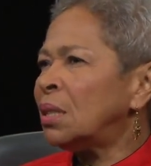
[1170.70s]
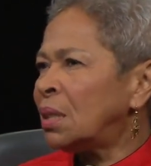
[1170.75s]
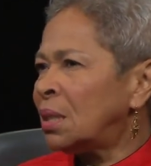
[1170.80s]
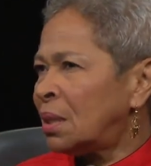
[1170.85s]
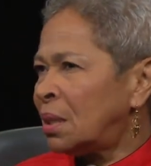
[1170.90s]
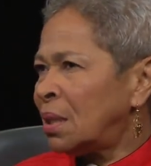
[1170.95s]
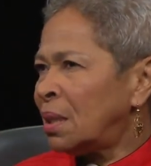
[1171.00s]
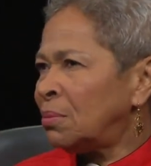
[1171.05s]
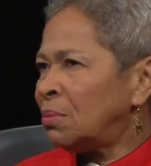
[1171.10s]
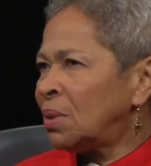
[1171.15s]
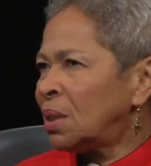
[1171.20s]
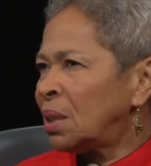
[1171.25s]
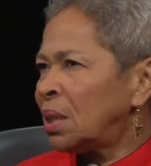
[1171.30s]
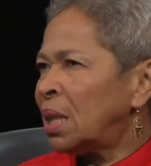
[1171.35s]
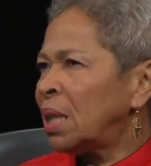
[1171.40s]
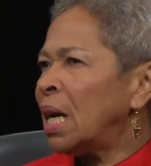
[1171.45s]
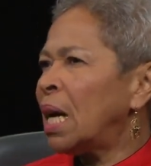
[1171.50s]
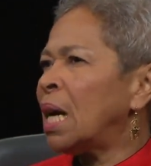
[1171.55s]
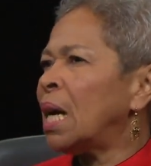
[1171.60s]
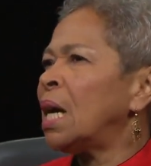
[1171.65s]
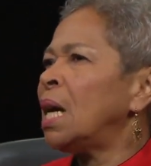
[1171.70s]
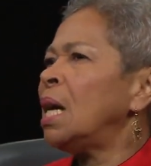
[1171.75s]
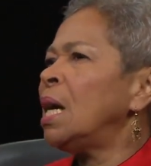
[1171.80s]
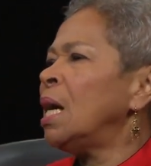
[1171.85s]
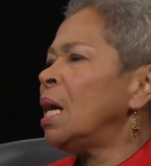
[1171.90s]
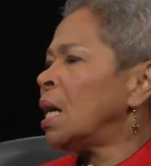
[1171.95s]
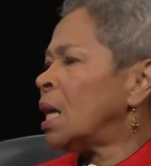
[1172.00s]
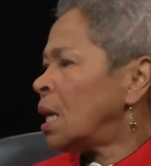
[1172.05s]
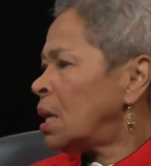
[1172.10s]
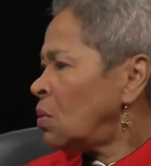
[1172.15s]
mm-hmm. to them. It's like,
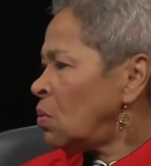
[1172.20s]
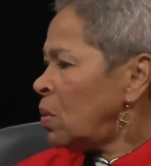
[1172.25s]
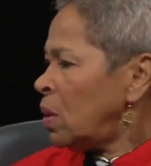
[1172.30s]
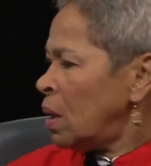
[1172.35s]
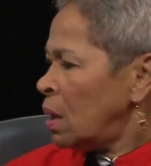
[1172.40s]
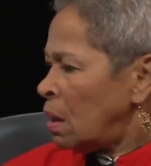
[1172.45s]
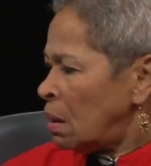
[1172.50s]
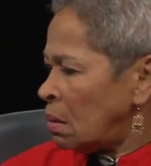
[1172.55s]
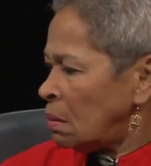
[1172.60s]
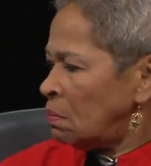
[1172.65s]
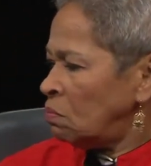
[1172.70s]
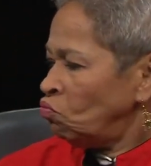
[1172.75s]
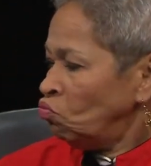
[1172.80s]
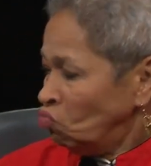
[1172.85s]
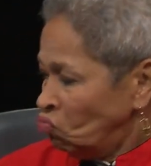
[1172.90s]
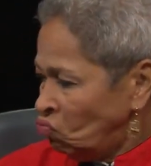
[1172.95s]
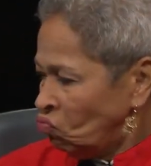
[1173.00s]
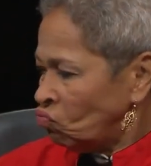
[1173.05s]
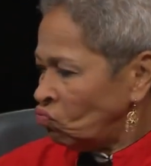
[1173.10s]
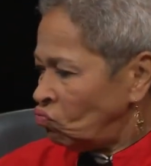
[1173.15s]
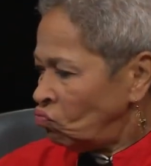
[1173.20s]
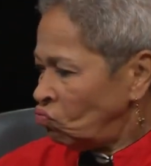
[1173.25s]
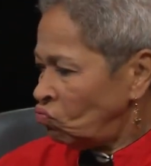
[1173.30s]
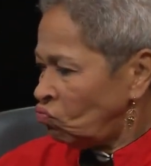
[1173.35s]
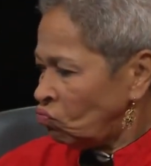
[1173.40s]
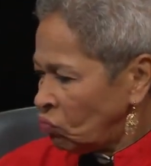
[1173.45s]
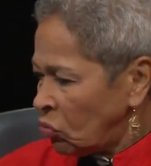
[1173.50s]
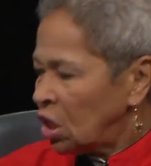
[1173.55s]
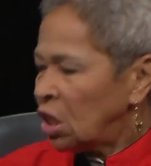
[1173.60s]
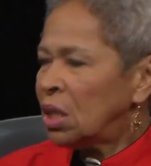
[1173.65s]
uh-huh, well. Hmm.
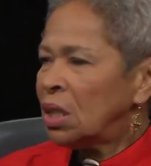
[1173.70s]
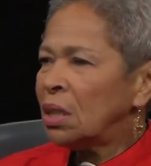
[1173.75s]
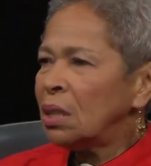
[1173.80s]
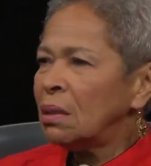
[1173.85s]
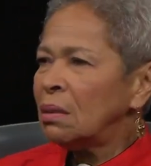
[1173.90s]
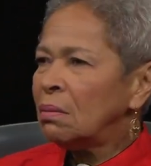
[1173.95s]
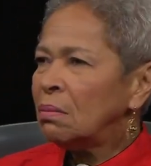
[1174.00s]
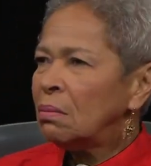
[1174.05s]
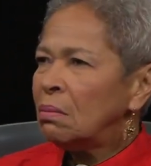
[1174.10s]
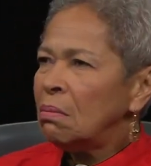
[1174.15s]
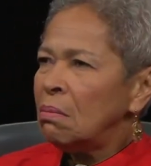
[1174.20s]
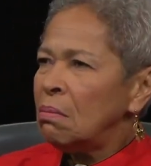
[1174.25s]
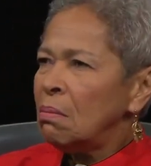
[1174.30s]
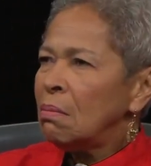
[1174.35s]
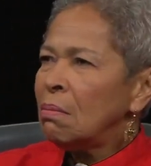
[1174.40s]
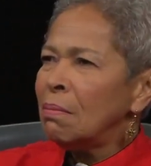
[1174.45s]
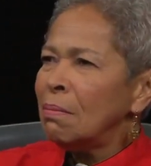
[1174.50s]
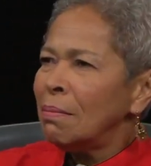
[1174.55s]
There was a